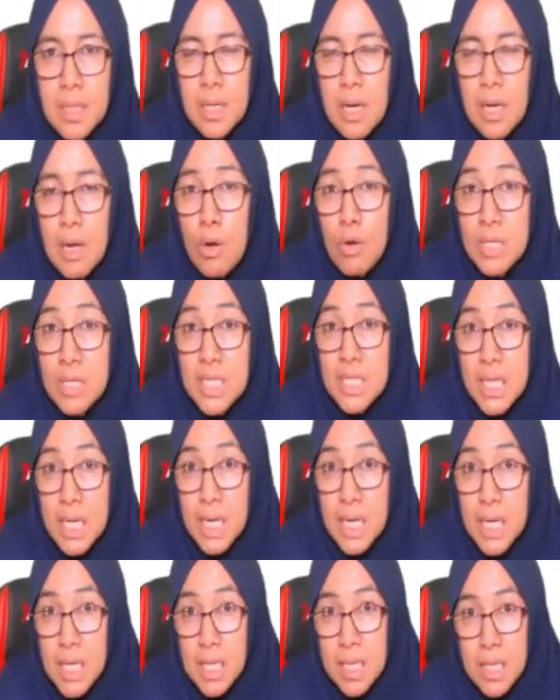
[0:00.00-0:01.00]

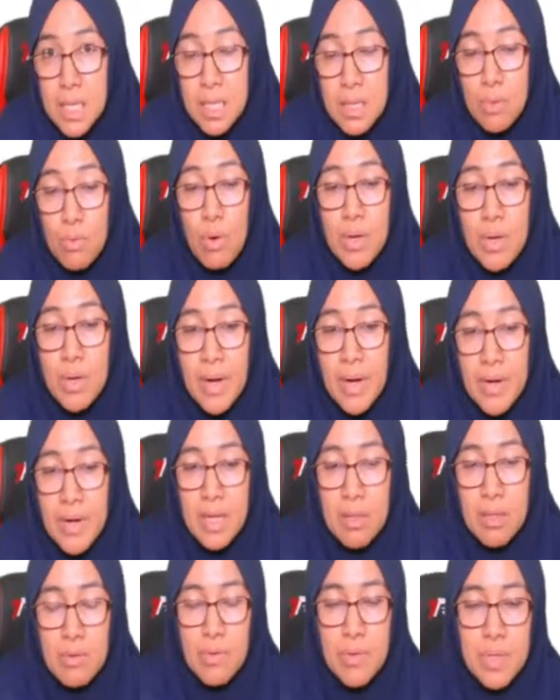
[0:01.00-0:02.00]
Logically, 100
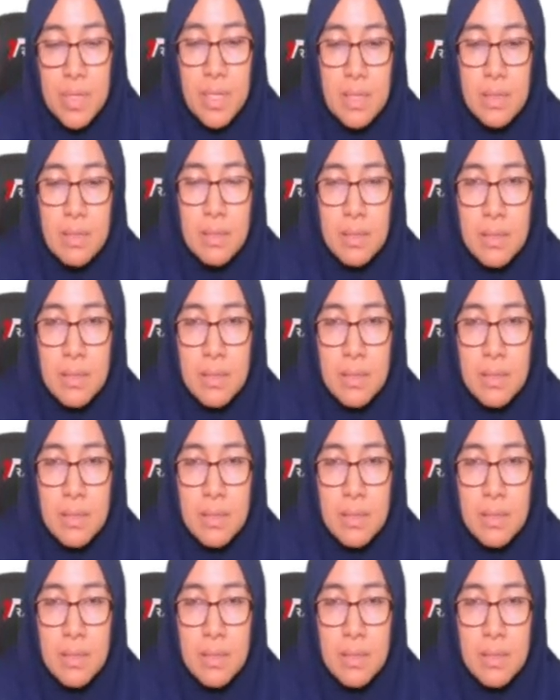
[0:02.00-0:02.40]
kilonewton.